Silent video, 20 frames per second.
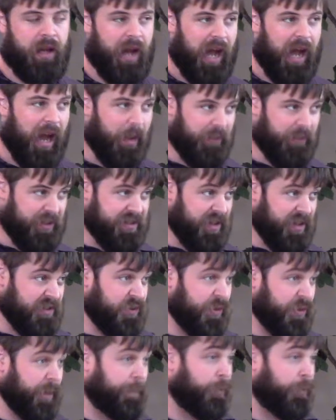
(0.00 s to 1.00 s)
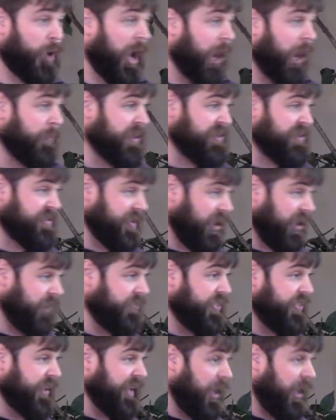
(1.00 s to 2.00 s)
Um, there's also the promise
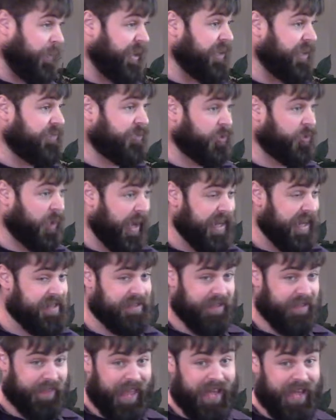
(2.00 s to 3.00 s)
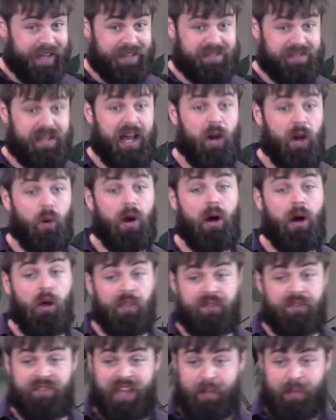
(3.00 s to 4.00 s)
of the coming of Christ, and that is how all
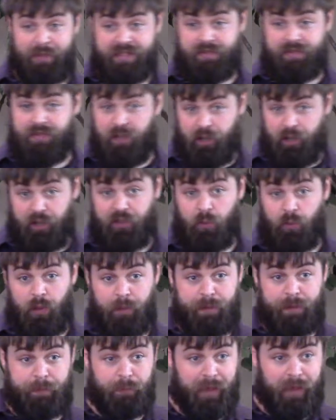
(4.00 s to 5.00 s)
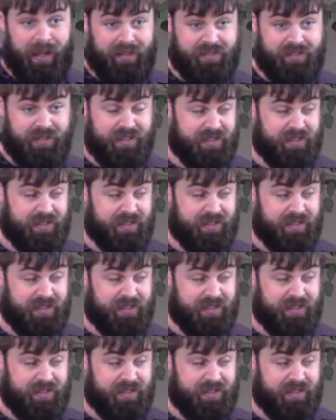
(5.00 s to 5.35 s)
the families of the earth will be blessed.